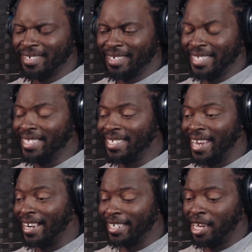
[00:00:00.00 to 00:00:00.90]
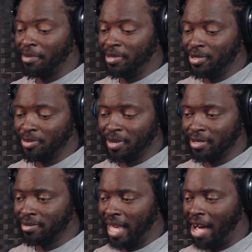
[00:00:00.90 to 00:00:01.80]
Cause that's a lot of W's,
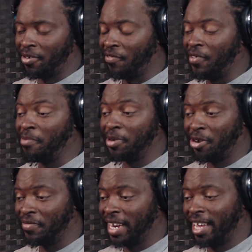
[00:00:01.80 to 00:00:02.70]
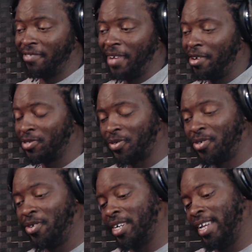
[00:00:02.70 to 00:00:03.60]
bro. I would have fumbled over that if I was
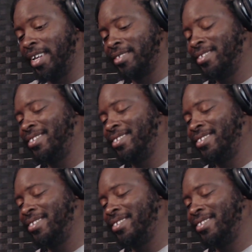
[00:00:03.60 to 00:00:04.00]
recording that.